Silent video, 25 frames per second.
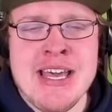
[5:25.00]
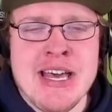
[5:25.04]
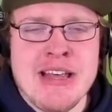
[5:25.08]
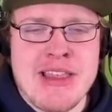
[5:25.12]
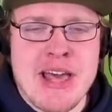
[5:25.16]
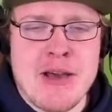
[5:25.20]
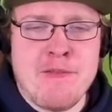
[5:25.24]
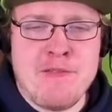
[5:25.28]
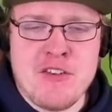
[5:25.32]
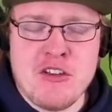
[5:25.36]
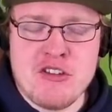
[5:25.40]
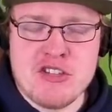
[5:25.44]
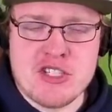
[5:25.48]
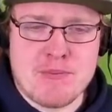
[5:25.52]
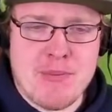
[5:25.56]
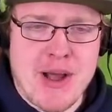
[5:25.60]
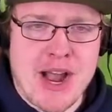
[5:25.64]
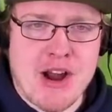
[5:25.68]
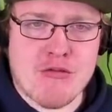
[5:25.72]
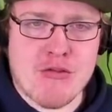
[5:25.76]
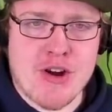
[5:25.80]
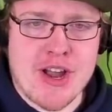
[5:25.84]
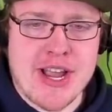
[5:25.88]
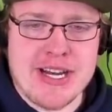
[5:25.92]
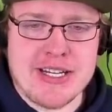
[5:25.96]
that feels
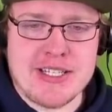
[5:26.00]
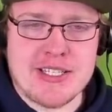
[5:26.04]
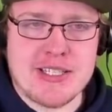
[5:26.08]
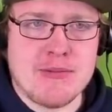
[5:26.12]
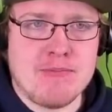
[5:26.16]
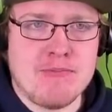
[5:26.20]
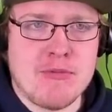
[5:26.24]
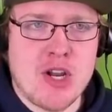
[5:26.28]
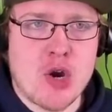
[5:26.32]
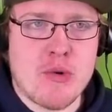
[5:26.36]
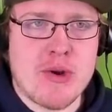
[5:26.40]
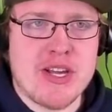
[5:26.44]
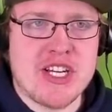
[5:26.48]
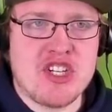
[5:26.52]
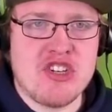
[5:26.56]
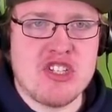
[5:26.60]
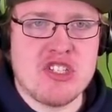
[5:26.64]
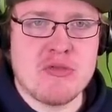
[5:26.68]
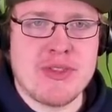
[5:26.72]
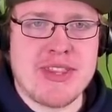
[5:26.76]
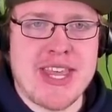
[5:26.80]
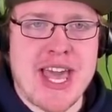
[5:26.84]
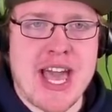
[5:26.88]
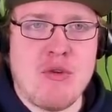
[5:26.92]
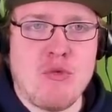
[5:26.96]
about right. No
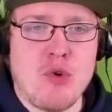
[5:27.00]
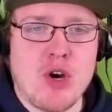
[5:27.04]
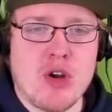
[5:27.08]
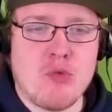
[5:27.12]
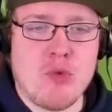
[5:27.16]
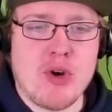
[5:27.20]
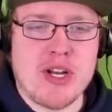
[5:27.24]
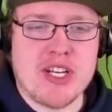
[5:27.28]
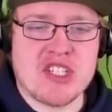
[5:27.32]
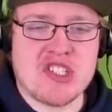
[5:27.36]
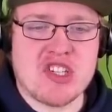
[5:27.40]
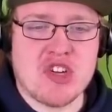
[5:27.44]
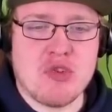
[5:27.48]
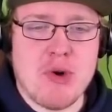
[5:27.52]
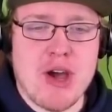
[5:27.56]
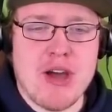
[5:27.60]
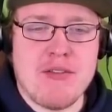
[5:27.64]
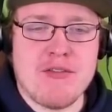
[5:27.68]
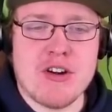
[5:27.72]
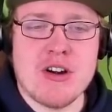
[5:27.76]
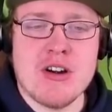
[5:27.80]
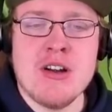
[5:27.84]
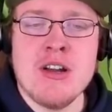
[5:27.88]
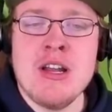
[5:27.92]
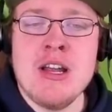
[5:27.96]
issues with that one
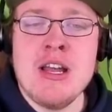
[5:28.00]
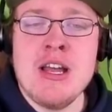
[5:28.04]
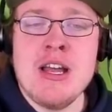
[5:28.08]
whatsoever.